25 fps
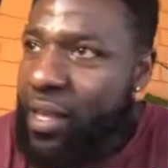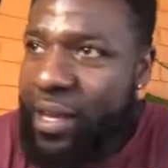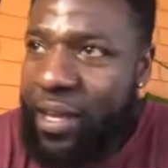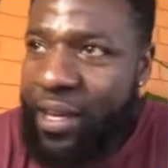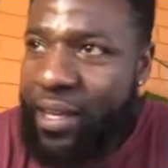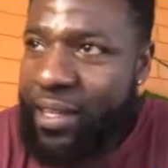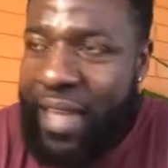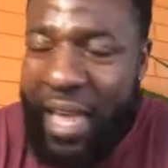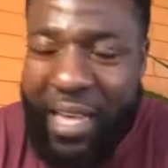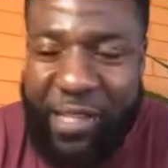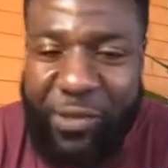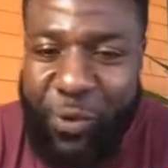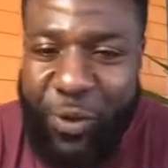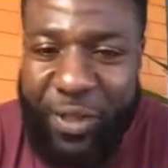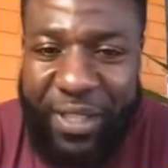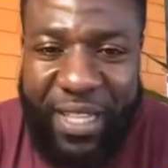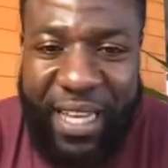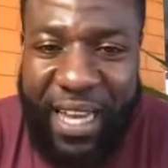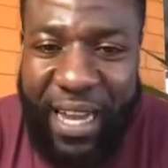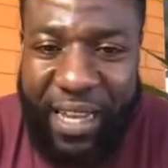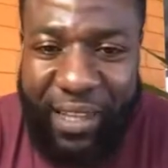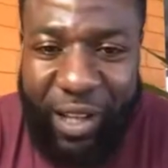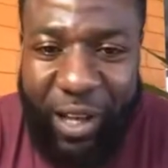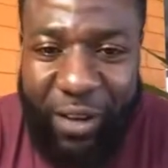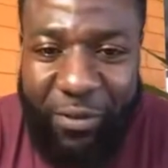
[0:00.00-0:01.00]
That's one thing
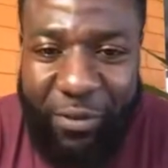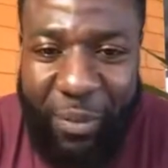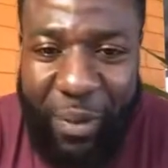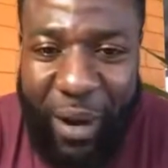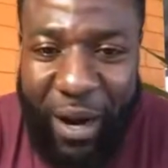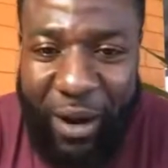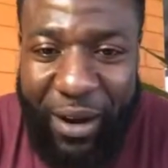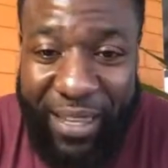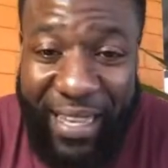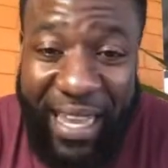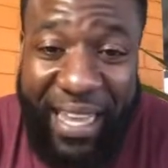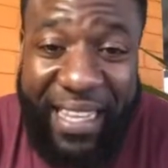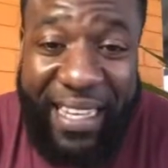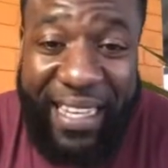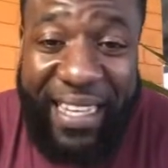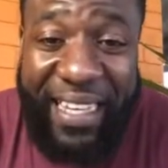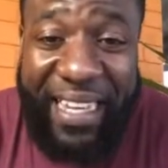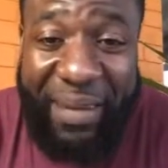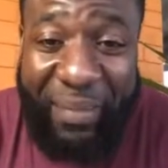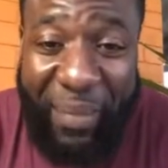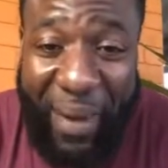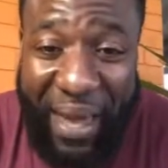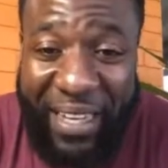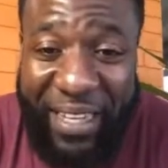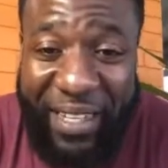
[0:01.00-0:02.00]
I love about, and I need to get
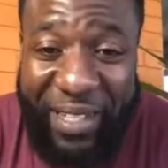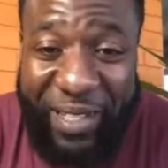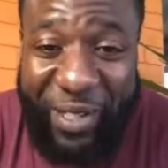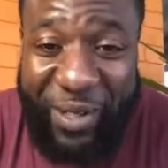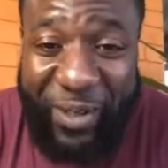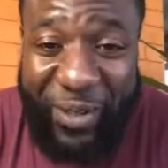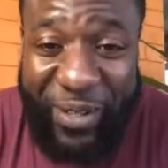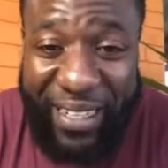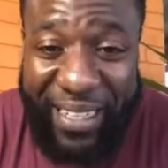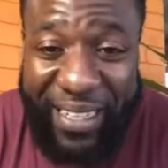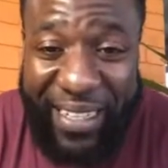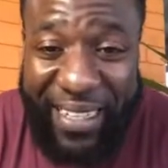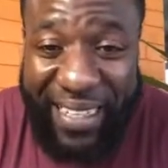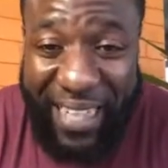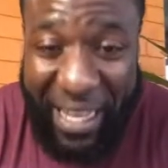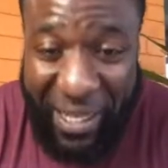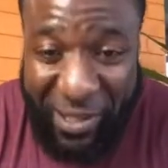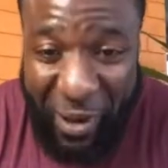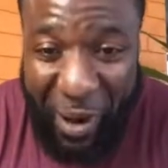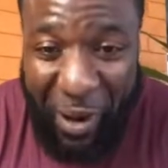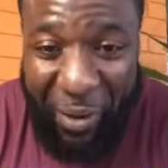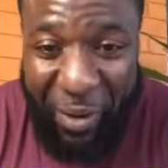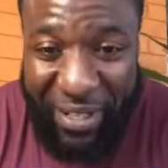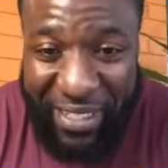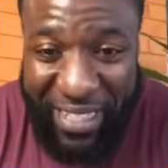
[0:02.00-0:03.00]
back into it. And that's why
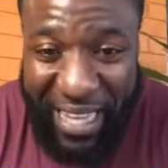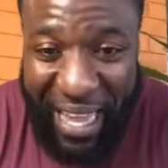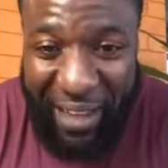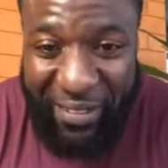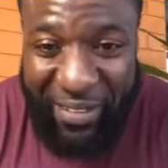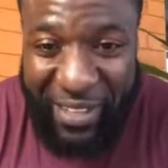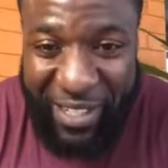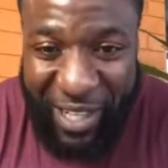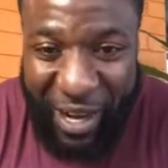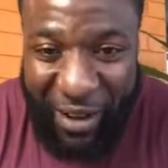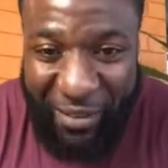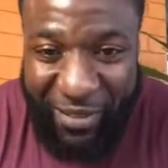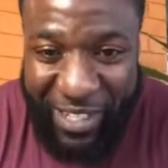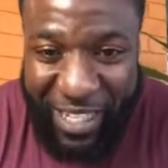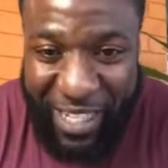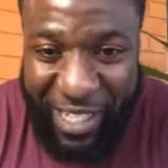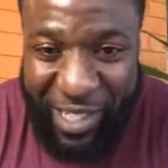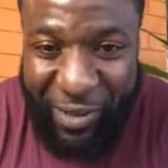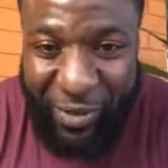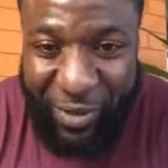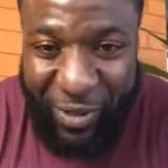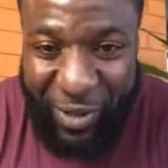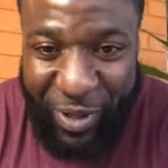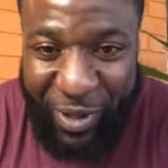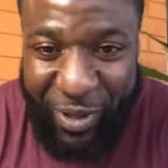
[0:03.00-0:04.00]
I want to have this conversation
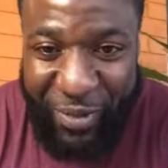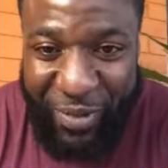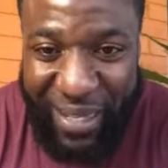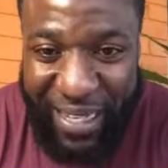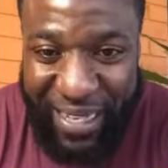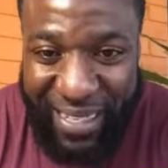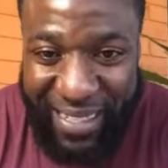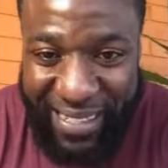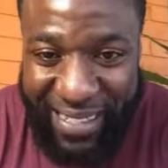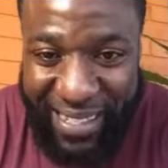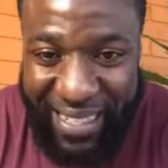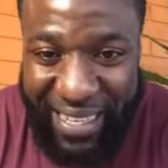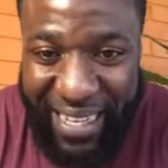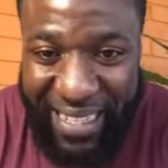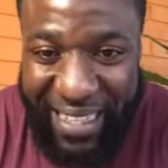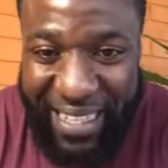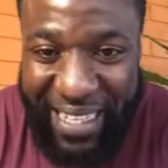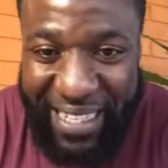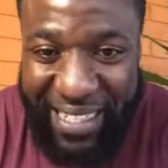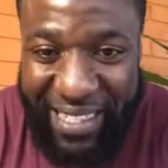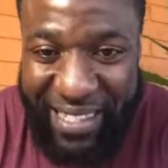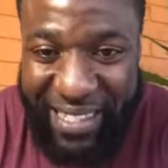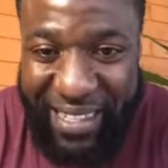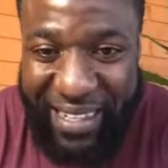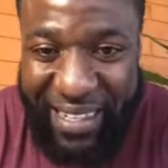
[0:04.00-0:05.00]
with you, because I think
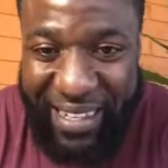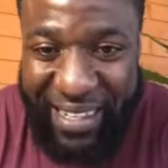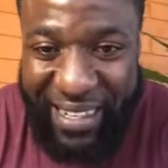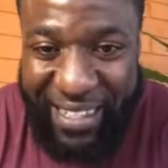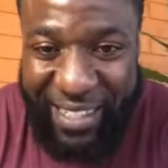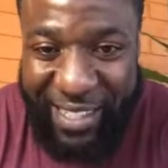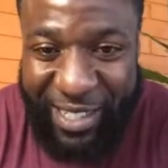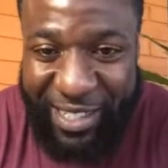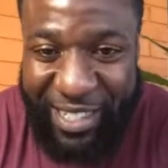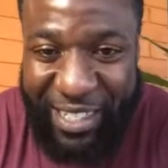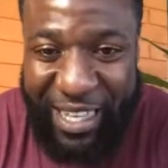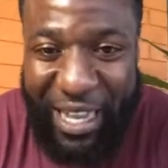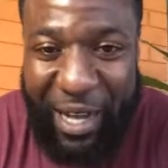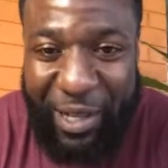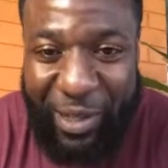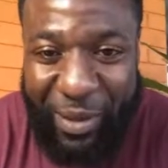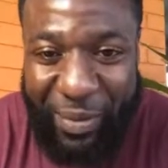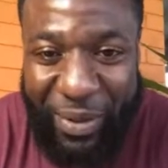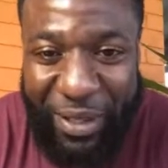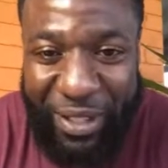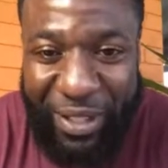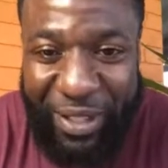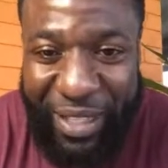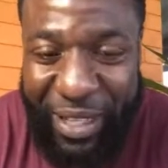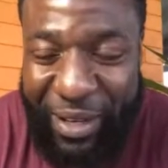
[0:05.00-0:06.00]
it's just
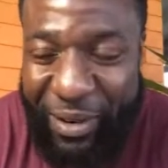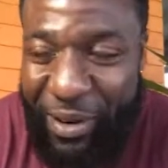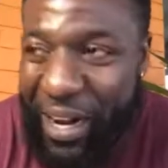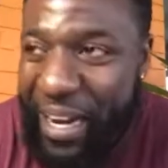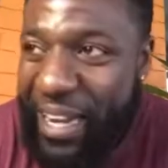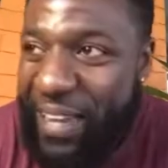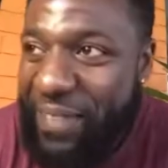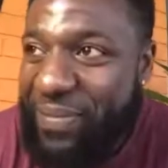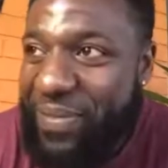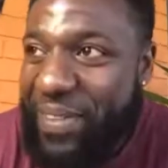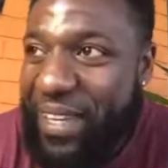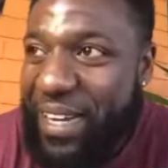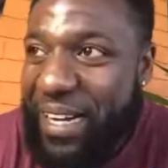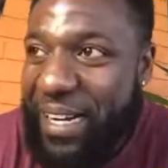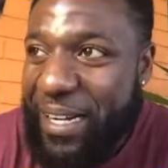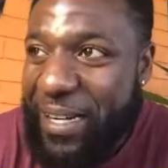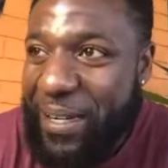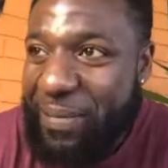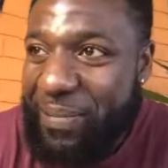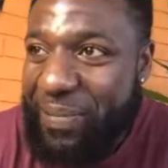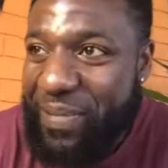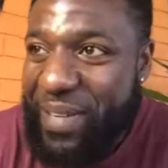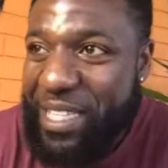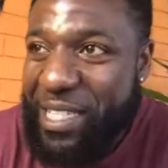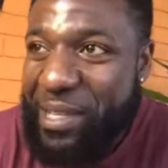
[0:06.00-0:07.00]
accountability, right?
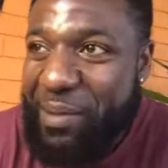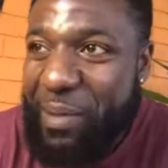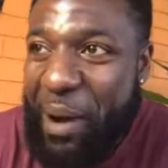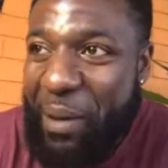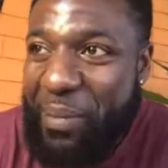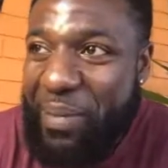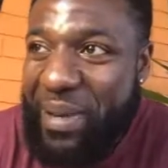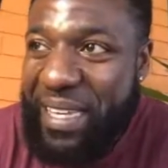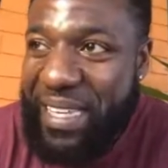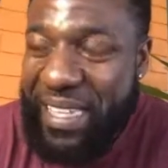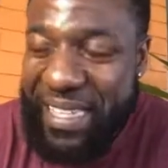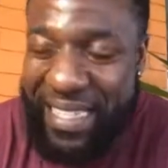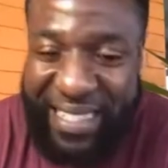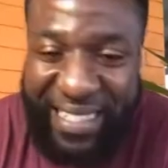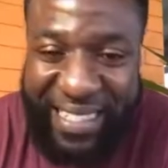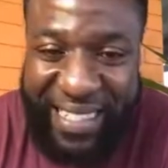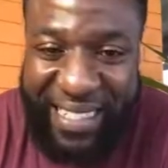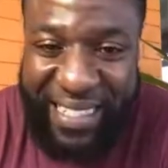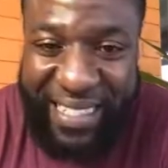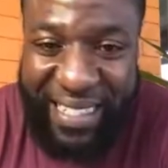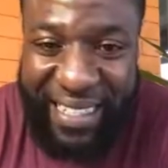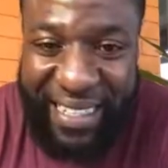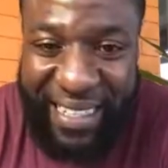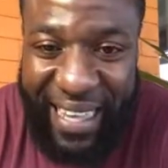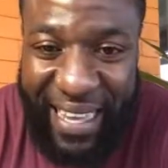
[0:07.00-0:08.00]
It's about being
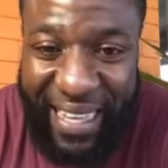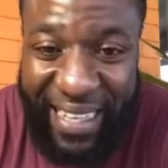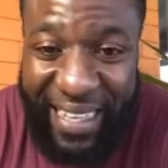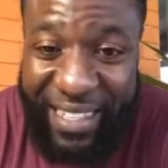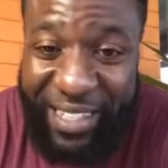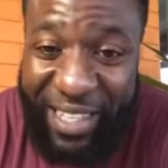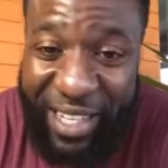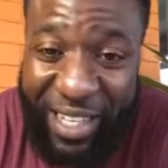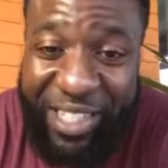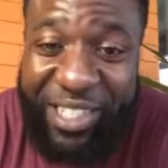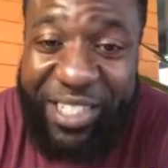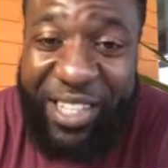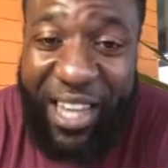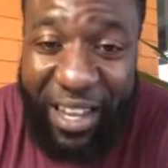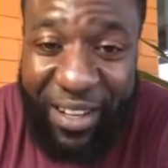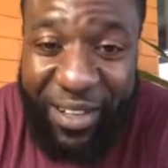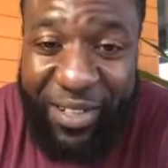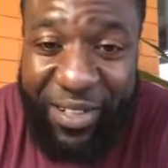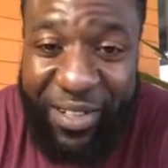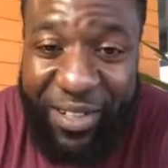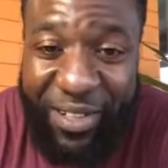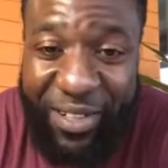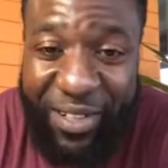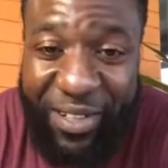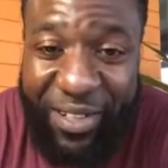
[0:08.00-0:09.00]
consistent, and it does
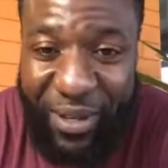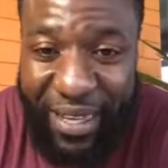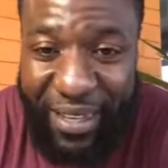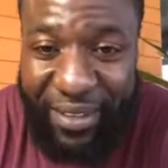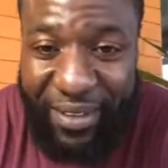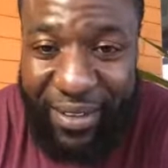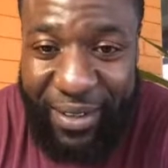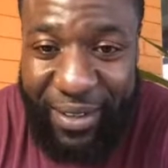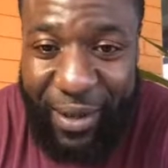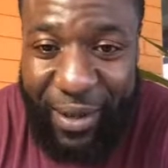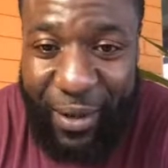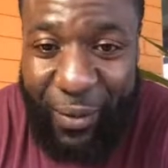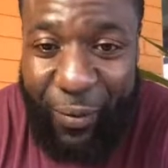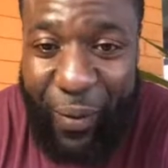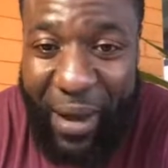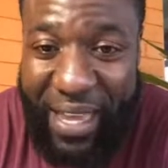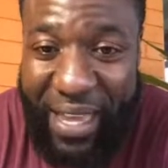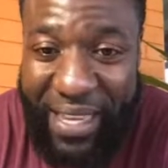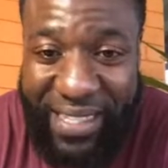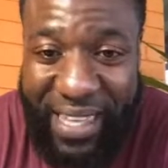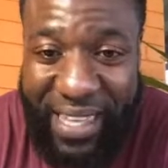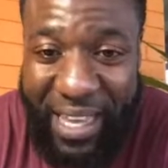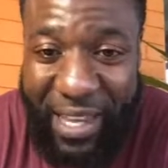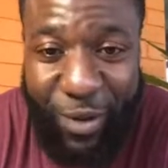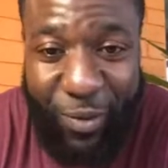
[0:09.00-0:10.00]
challenge you in
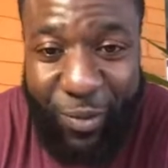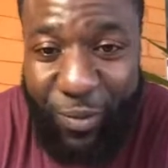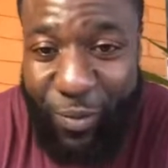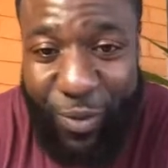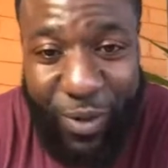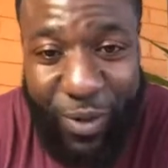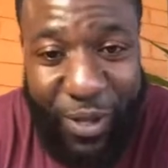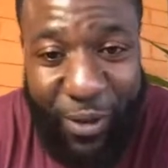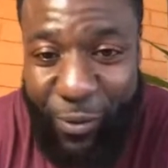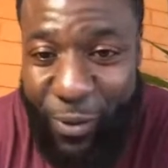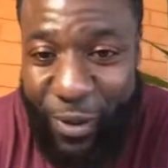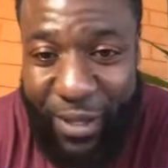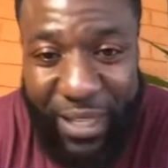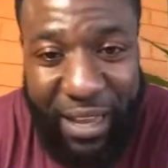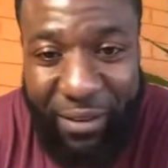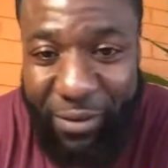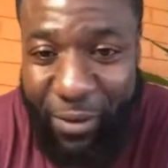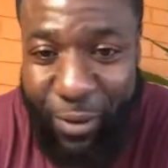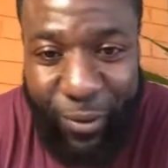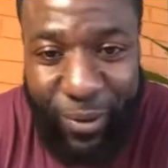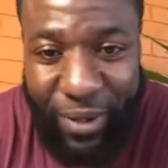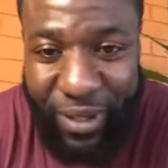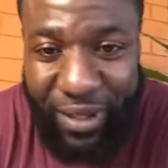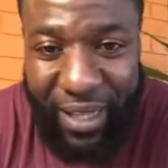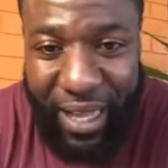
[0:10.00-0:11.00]
ways that you would
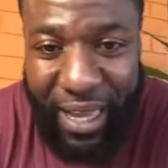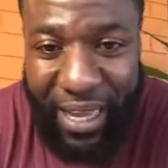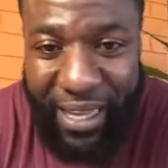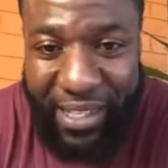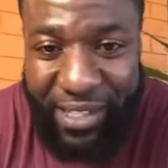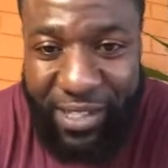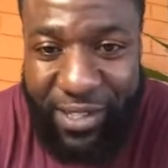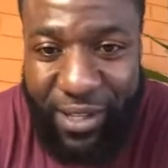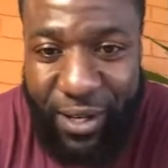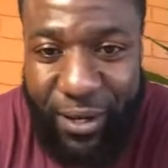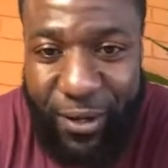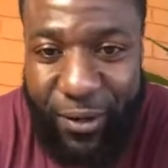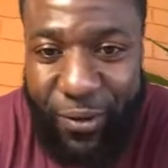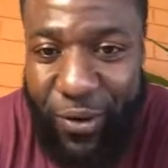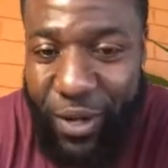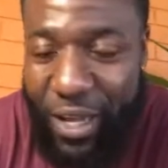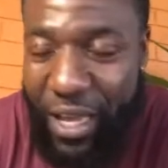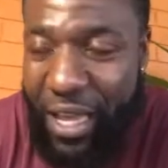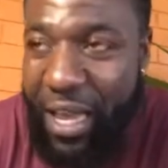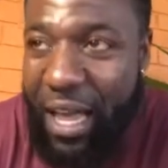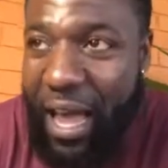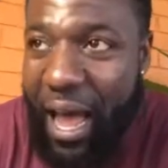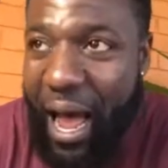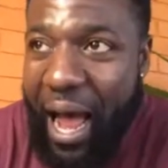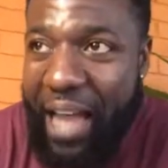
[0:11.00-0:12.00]
never realize. So
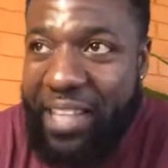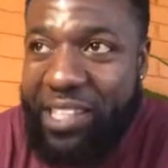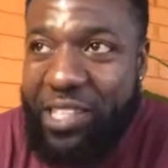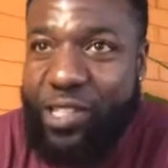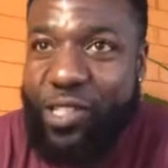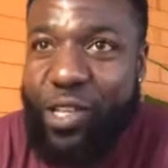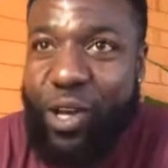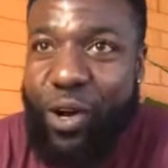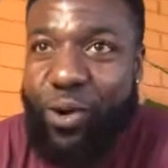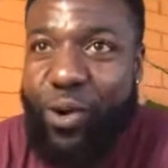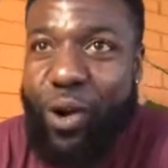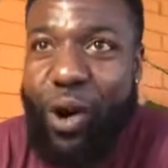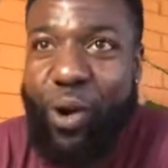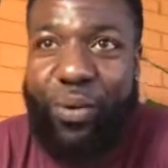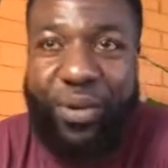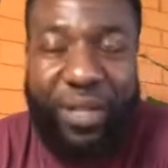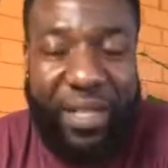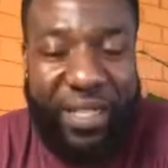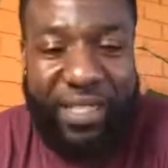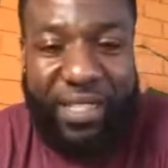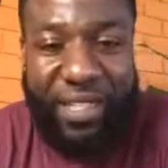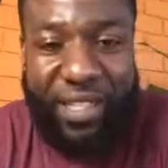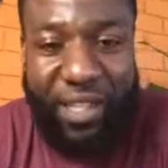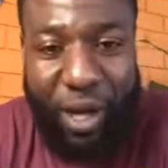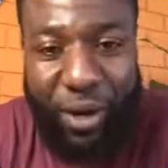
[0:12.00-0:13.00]
I just know going
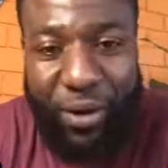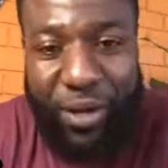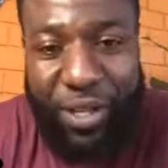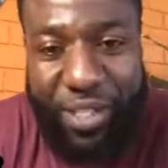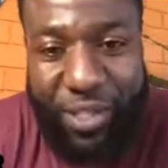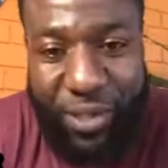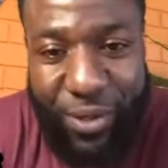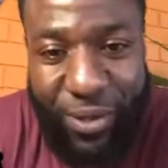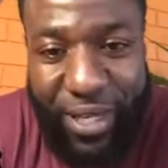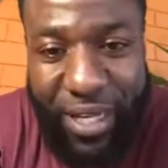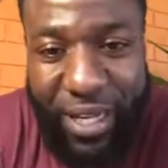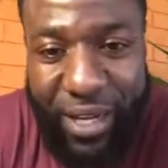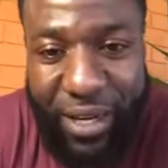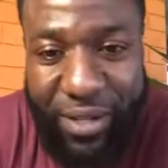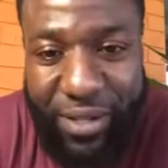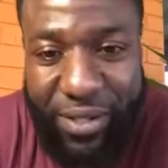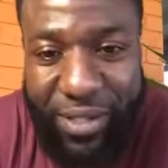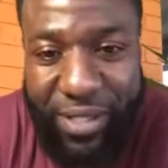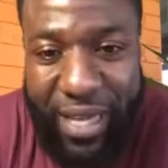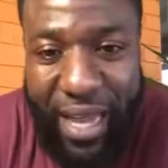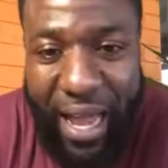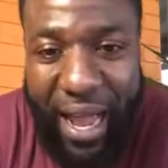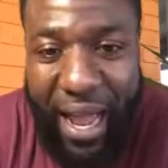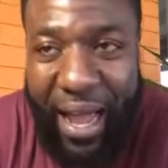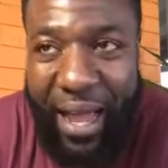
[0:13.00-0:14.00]
into yoga studios,
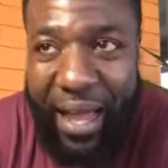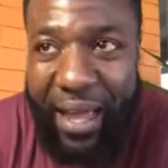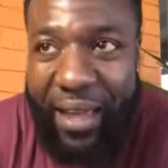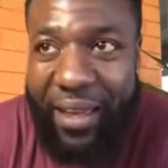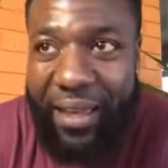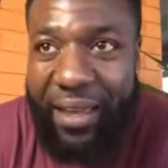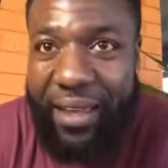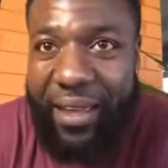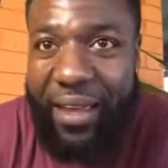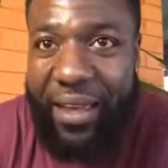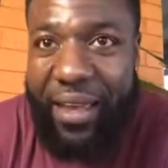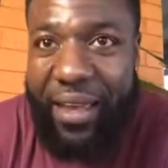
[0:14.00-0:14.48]
I